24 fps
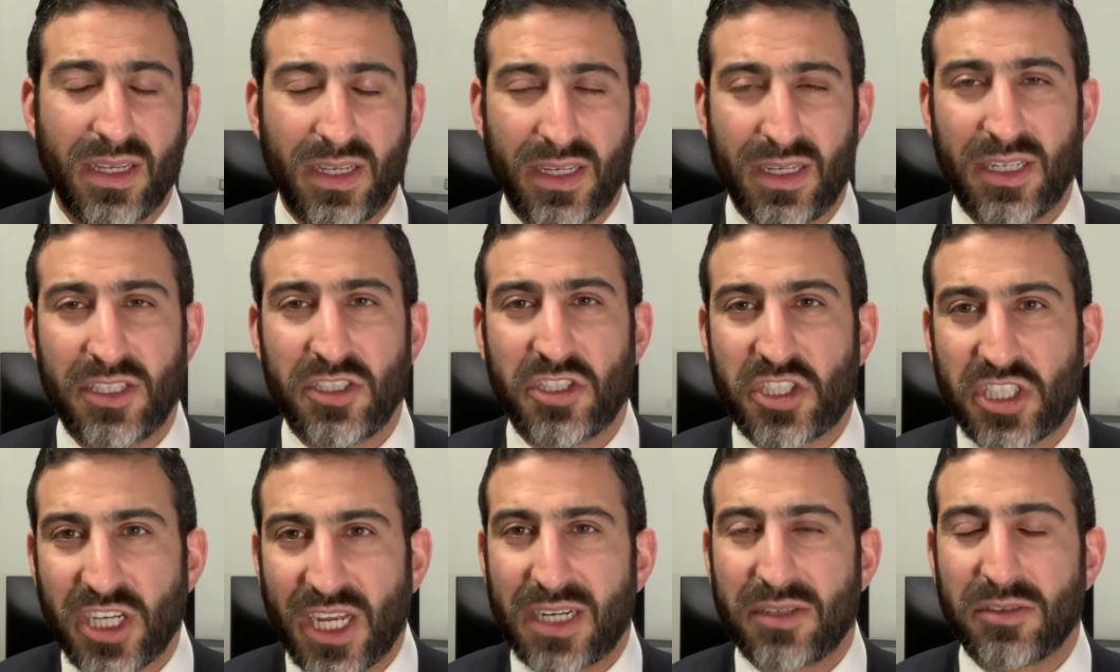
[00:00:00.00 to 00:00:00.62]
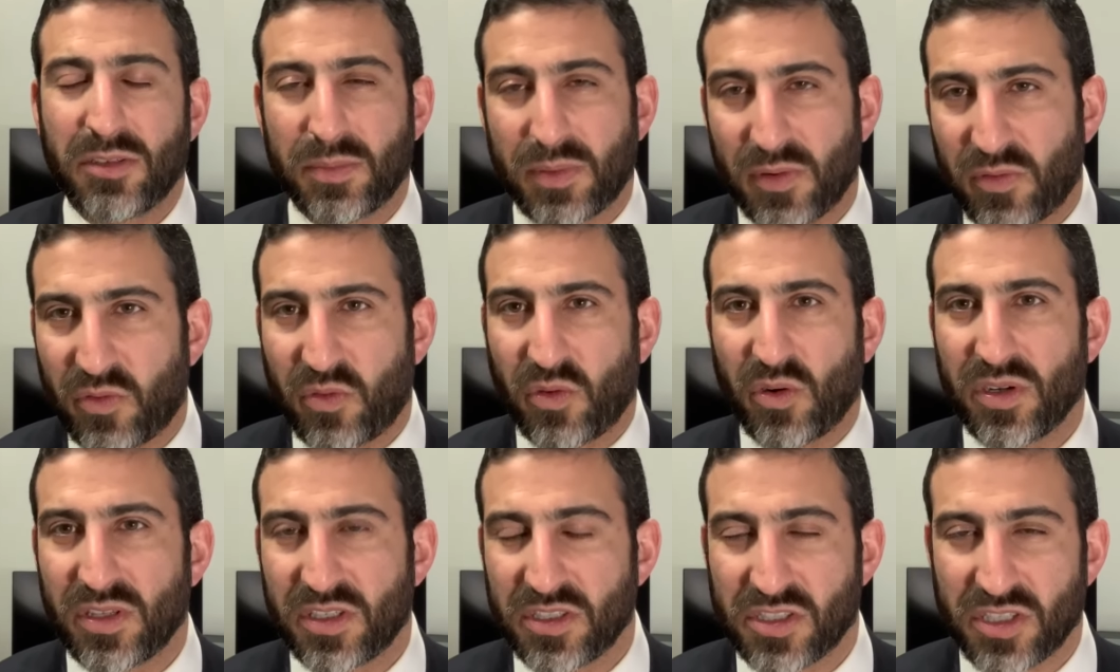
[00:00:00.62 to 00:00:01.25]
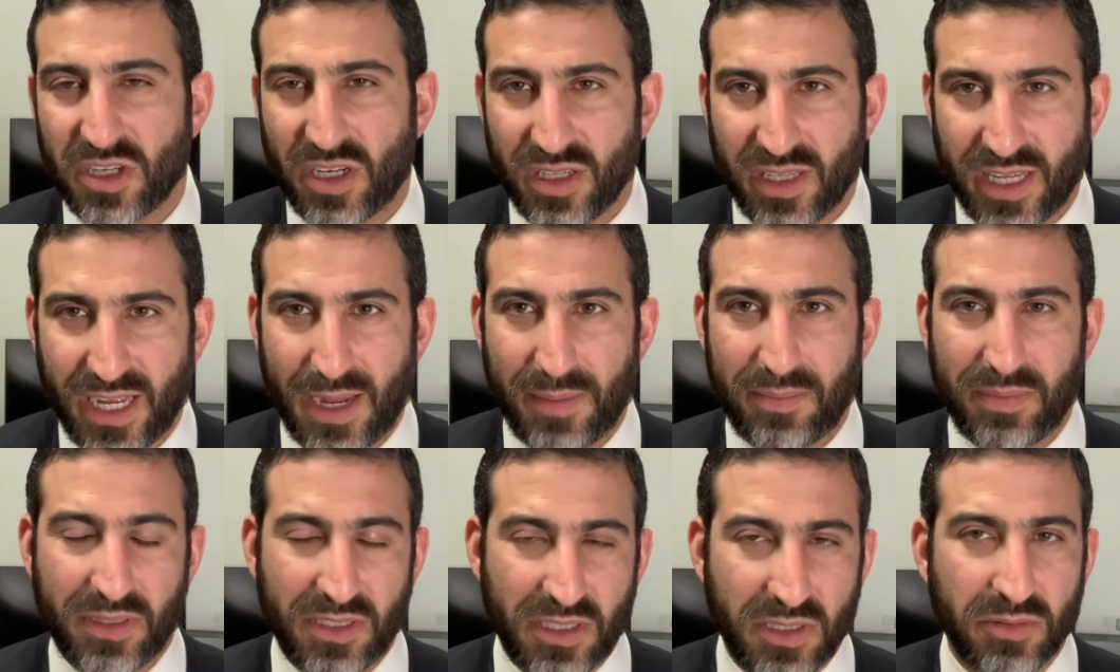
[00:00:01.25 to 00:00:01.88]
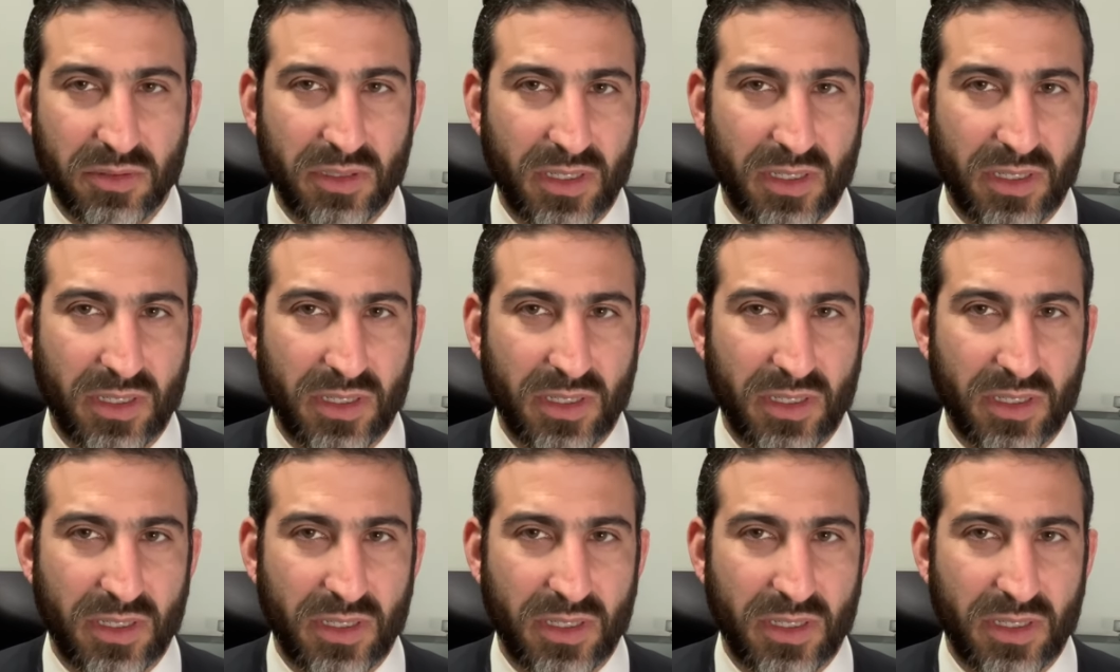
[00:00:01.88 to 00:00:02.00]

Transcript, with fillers: in general, before this all happened, you were